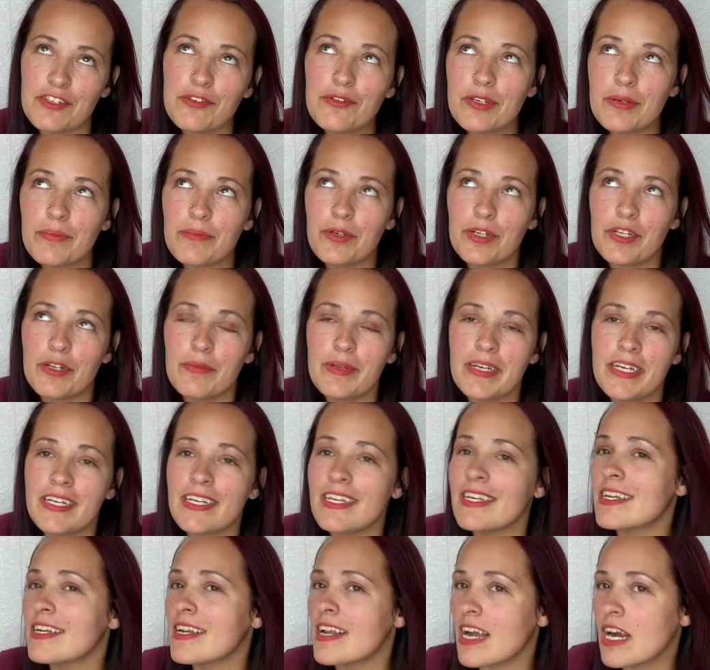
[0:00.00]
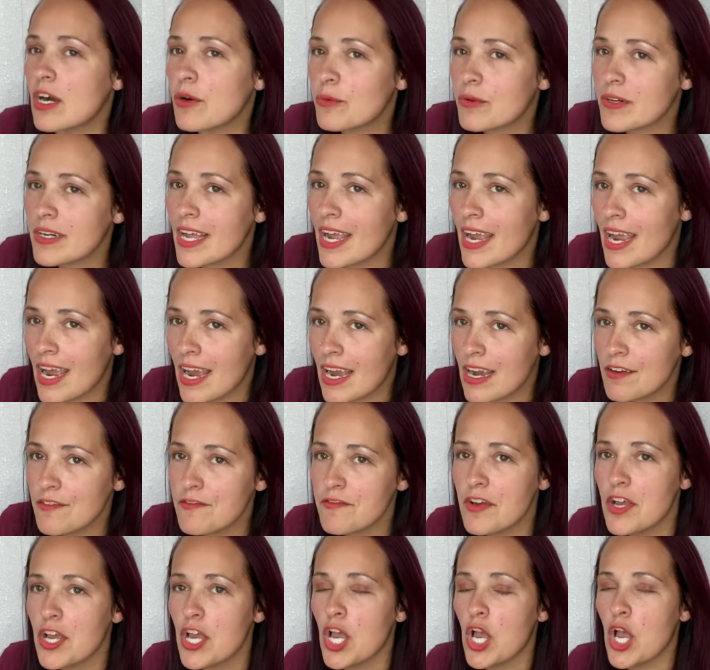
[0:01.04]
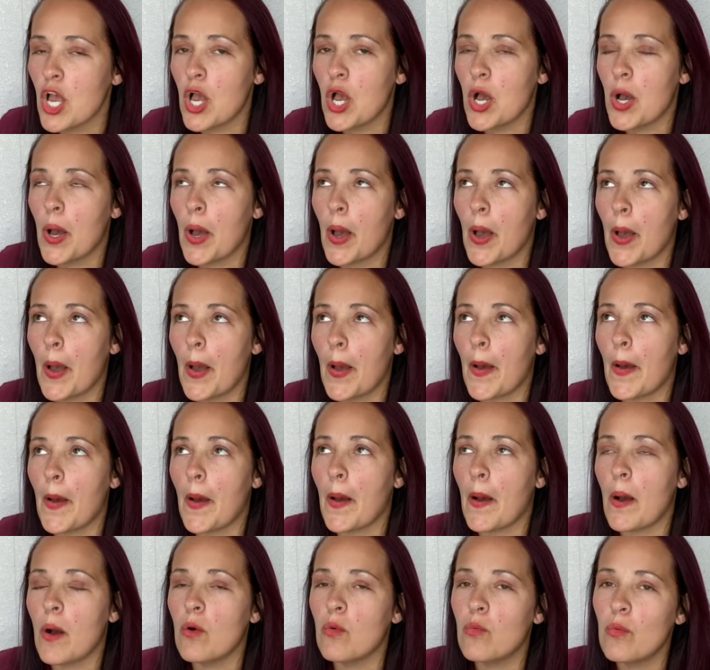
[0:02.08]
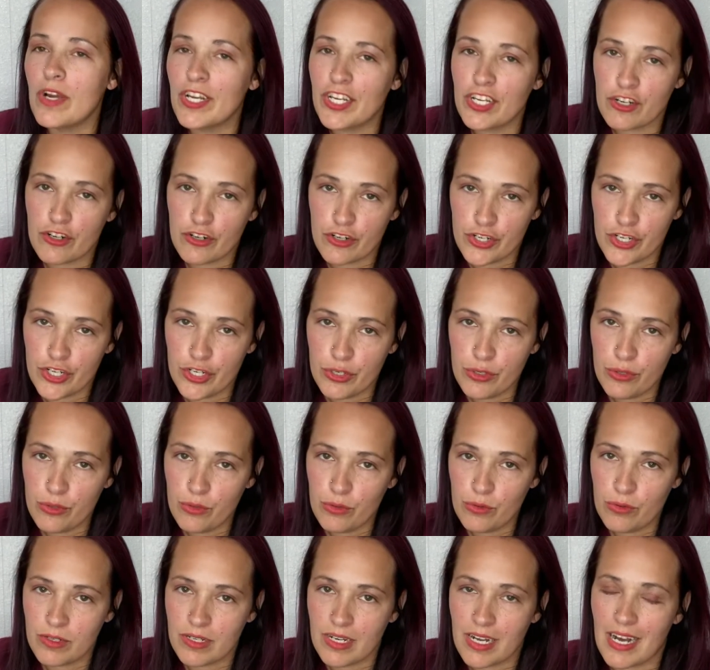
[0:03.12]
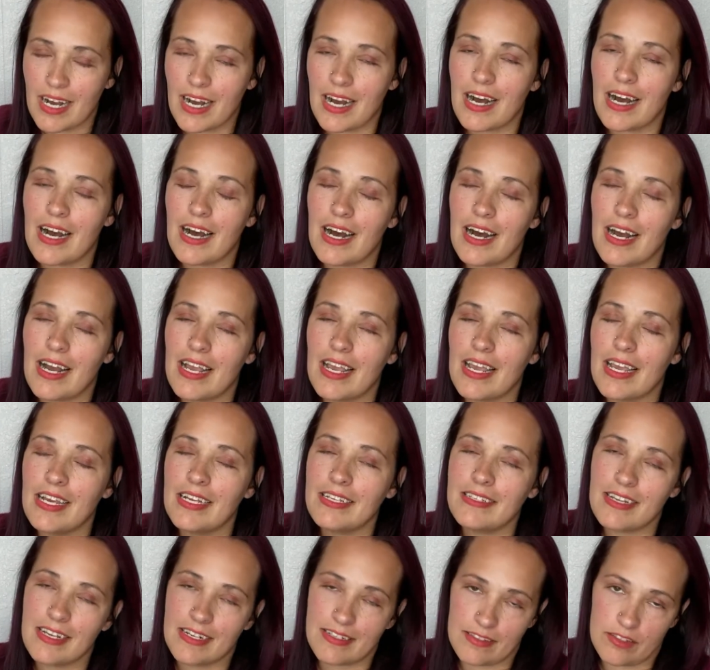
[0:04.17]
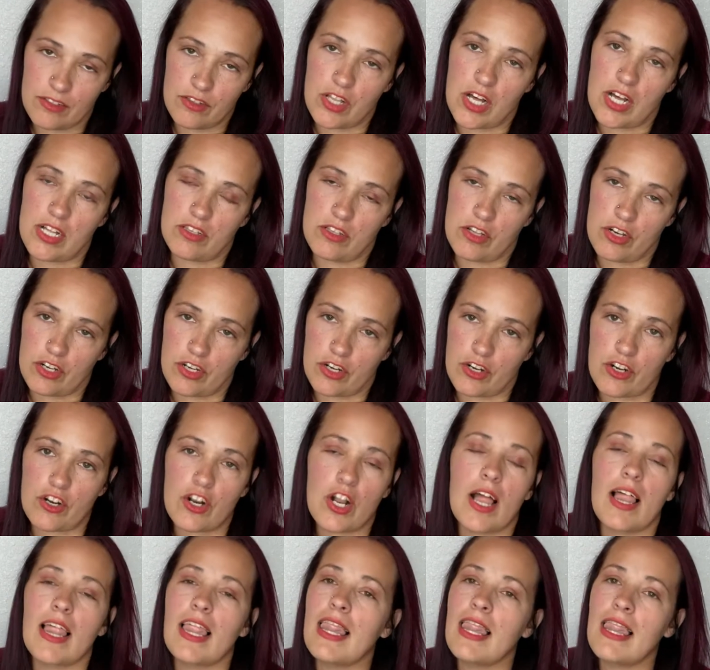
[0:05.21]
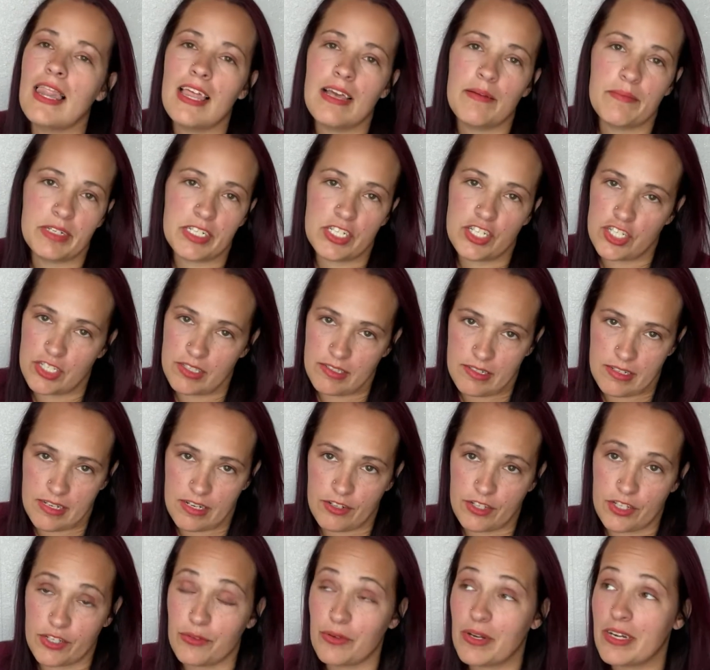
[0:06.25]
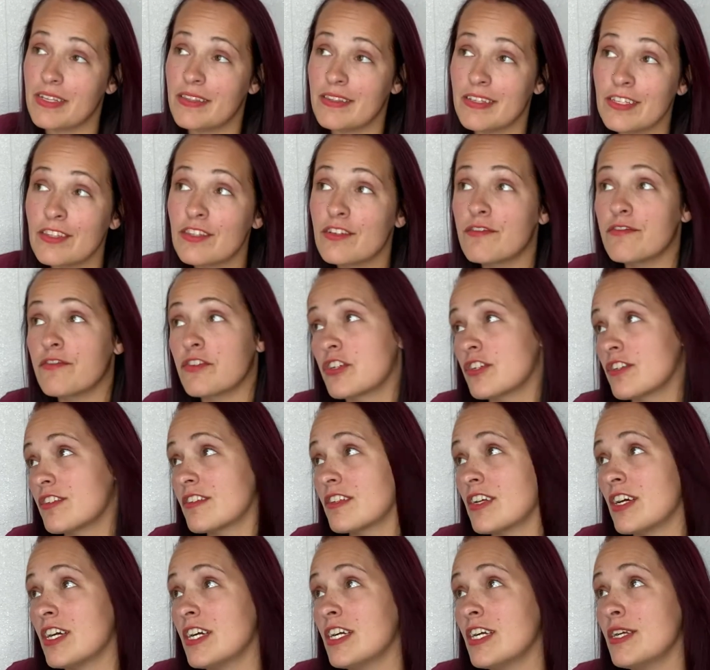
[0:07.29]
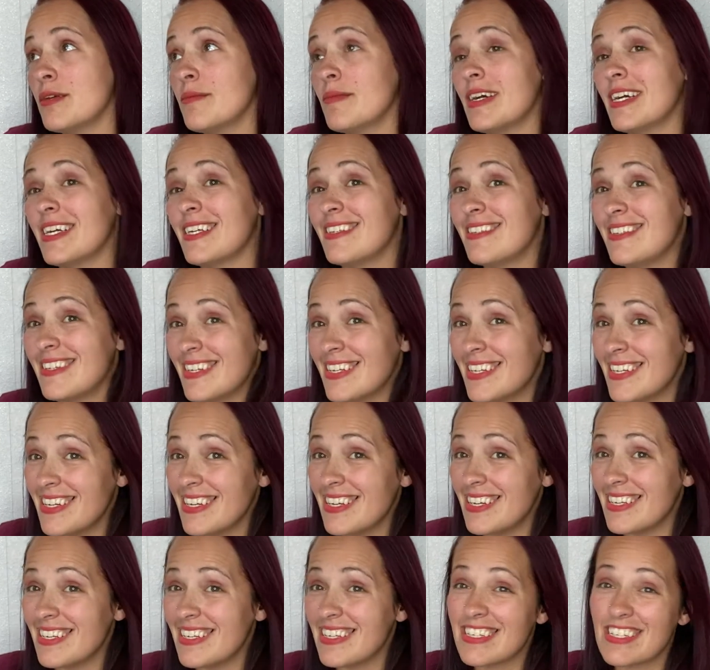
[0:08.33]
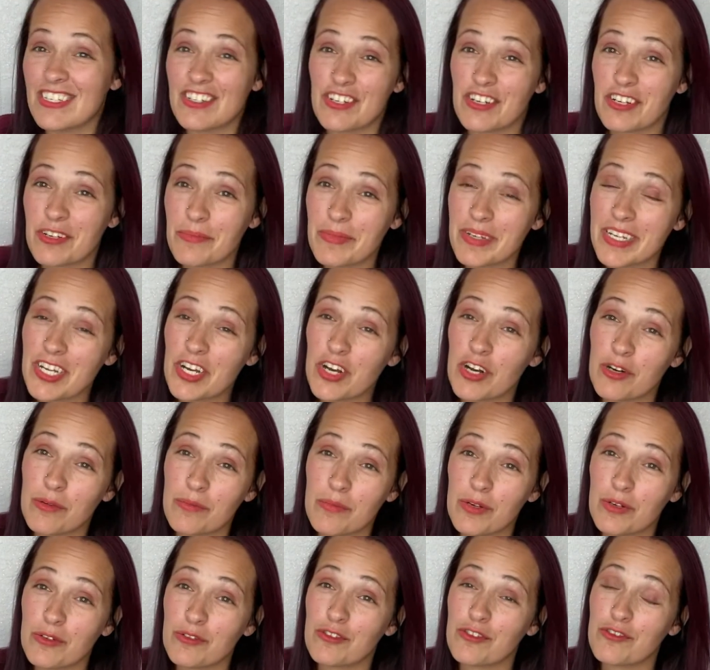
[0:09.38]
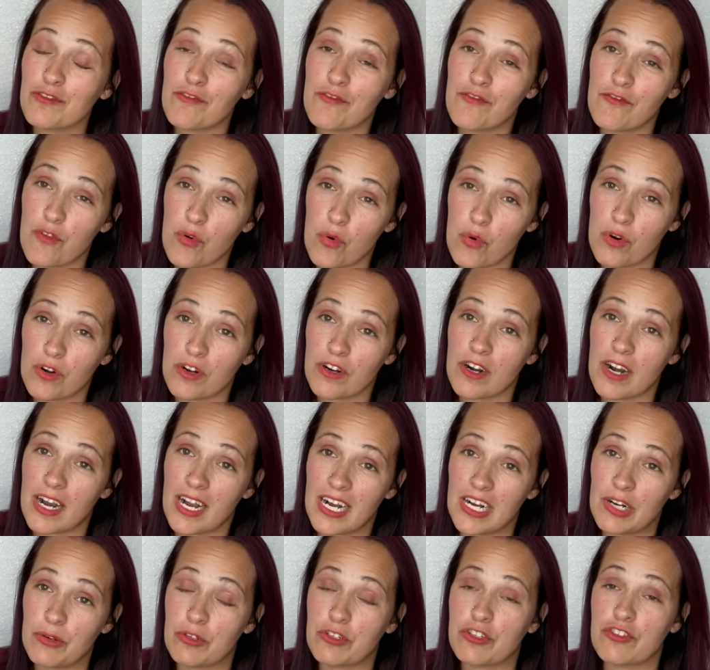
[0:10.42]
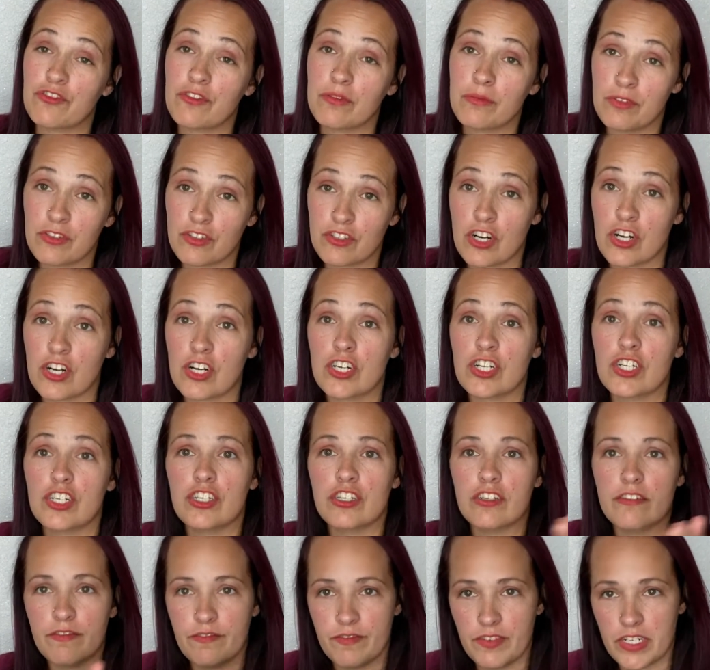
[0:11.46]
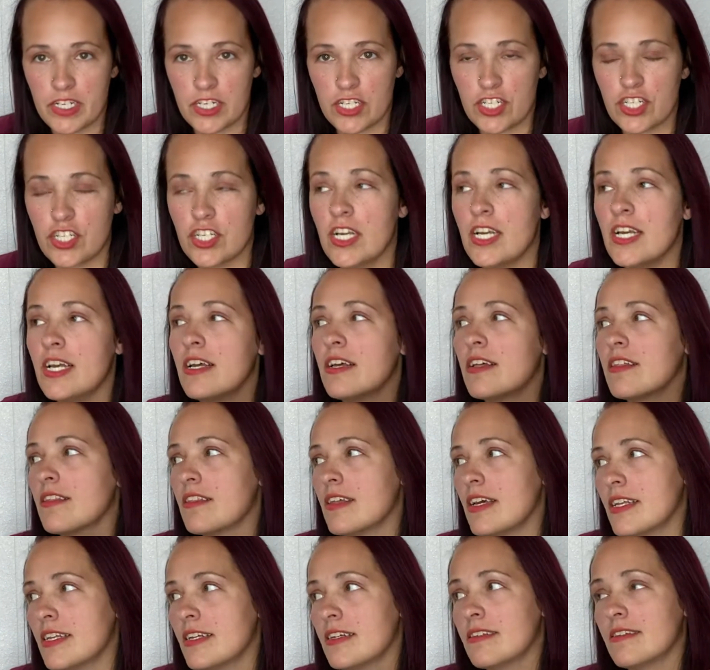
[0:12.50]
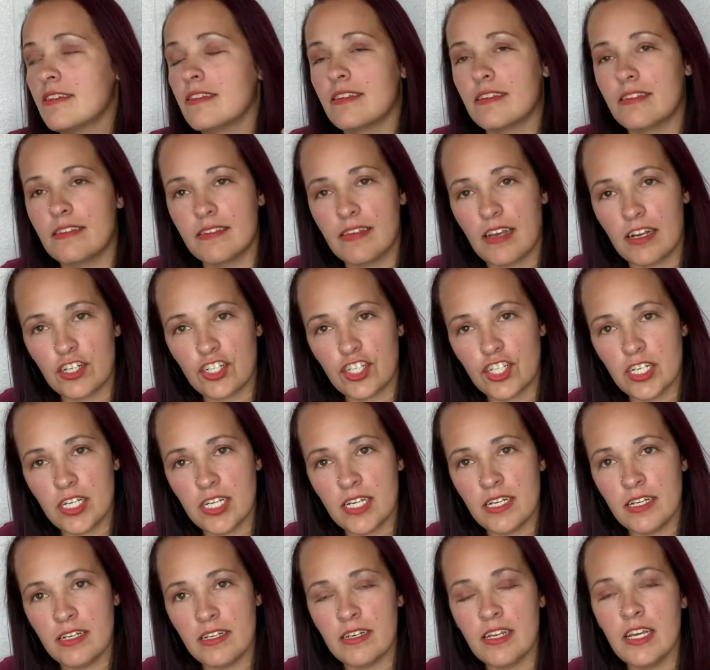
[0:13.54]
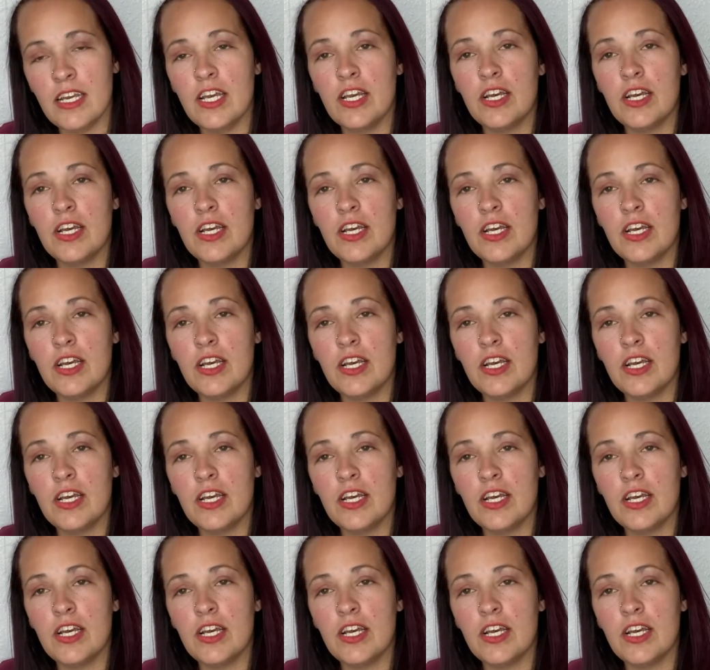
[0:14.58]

you can put them in an hour and a half. When you're new, it takes a lot longer. Let me just tell you. I think the first time I did it, it took me almost 4 hours from start to finish. That is sectioning,